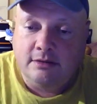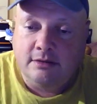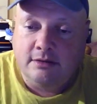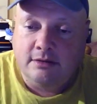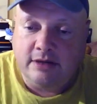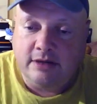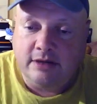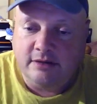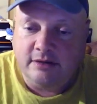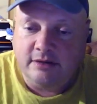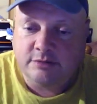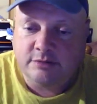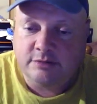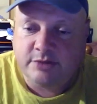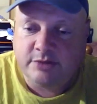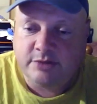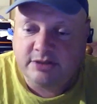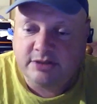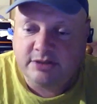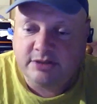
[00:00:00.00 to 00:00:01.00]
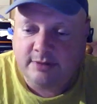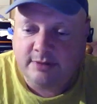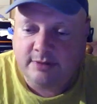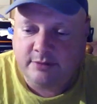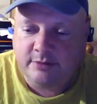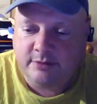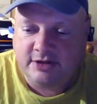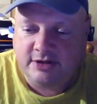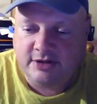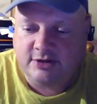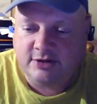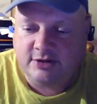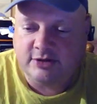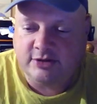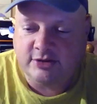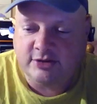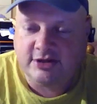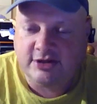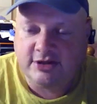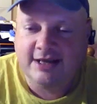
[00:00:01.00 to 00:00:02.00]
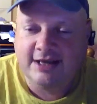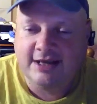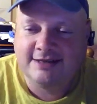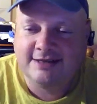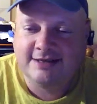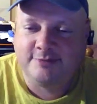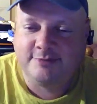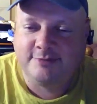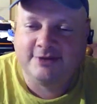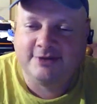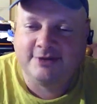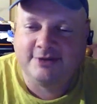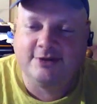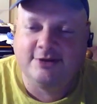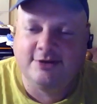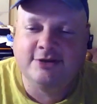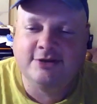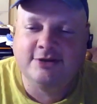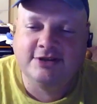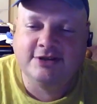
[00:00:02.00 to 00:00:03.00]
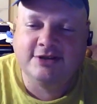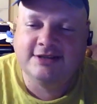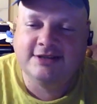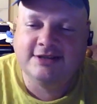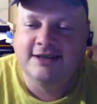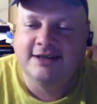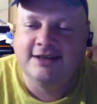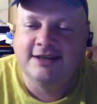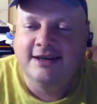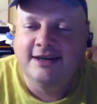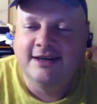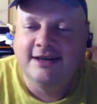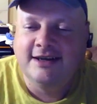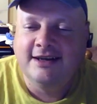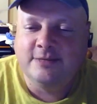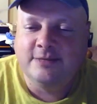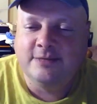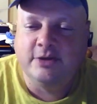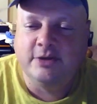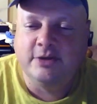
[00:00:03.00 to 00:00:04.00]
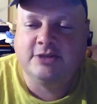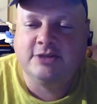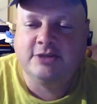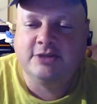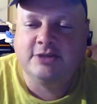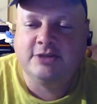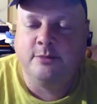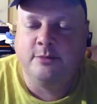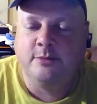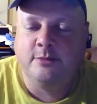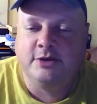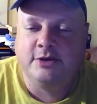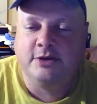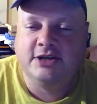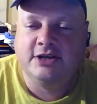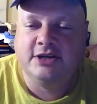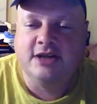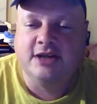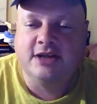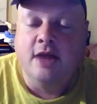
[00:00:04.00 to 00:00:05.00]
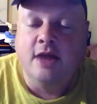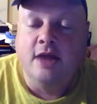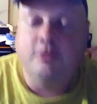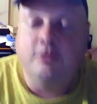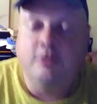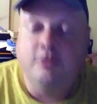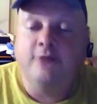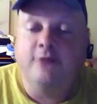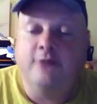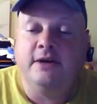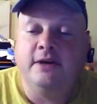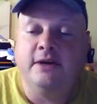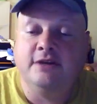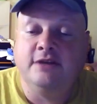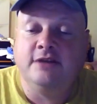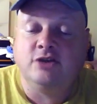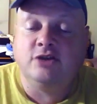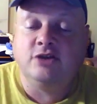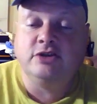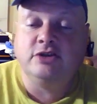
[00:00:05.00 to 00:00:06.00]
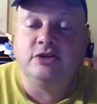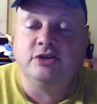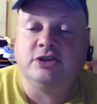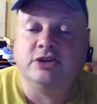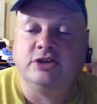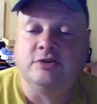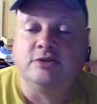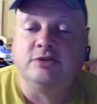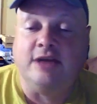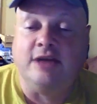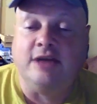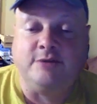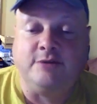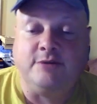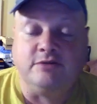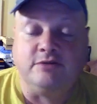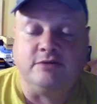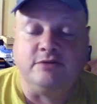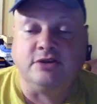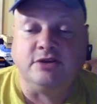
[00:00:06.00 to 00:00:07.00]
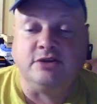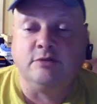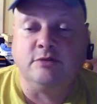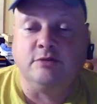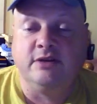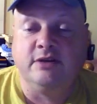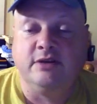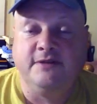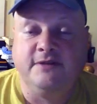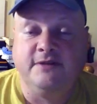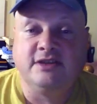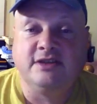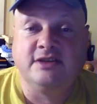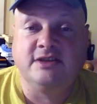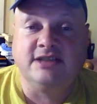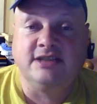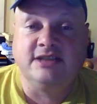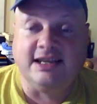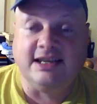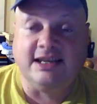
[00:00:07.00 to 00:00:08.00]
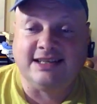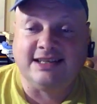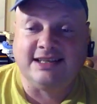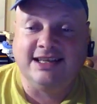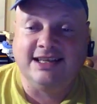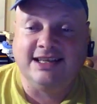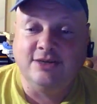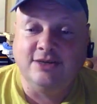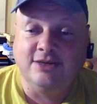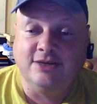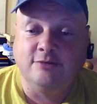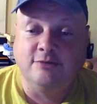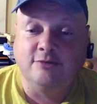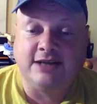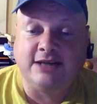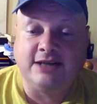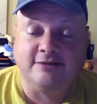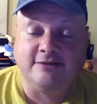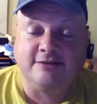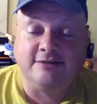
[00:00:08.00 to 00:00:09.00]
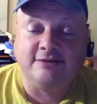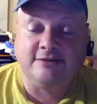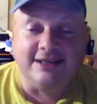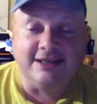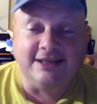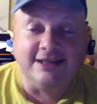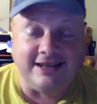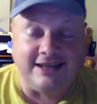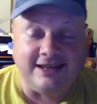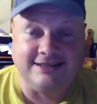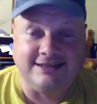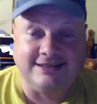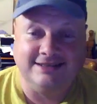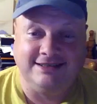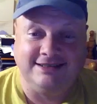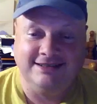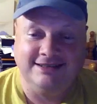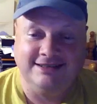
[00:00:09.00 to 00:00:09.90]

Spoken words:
Yeah, I know what's British about British. Sausages is British about British. Well, no, funnily enough, sausages at Neptune Returns are one of the first things that the EU regulated.